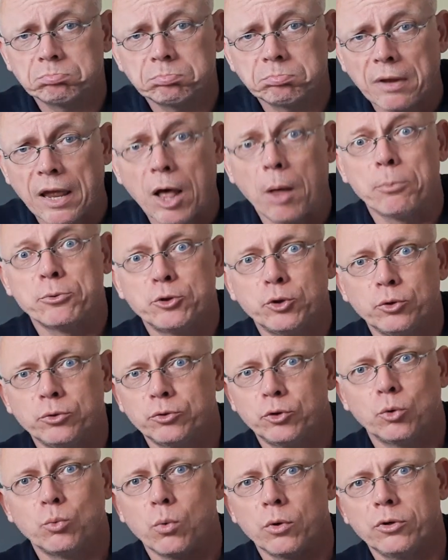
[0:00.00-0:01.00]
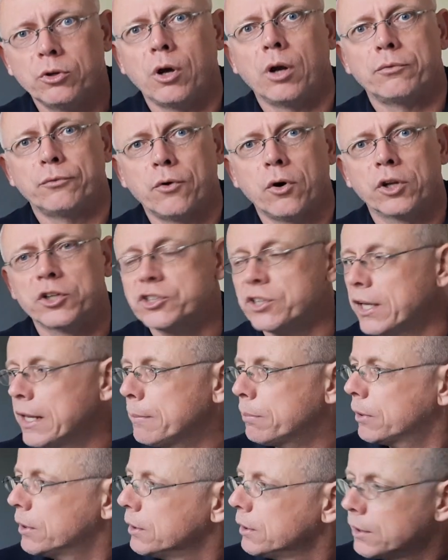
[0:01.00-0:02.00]
helps you to not fall
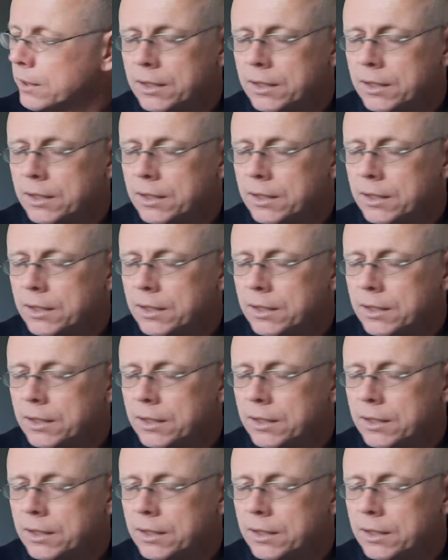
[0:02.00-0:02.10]
asleep,